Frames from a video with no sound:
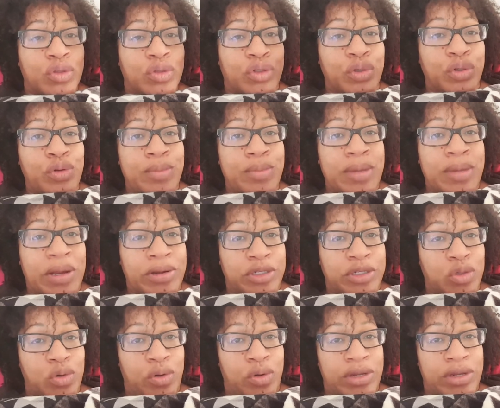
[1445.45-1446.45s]
to
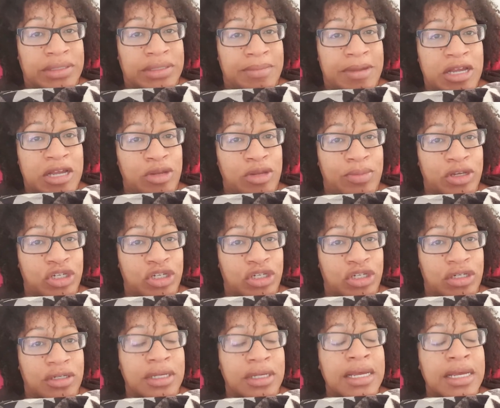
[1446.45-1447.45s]
Meritorious
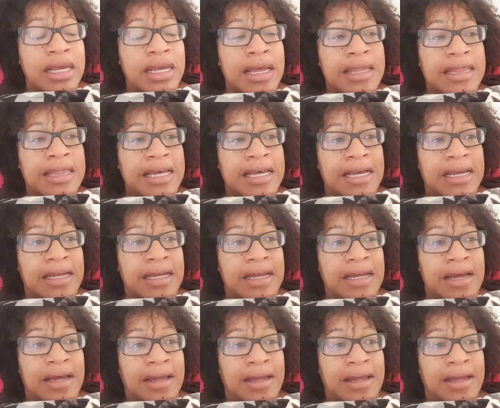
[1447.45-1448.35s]
manumission that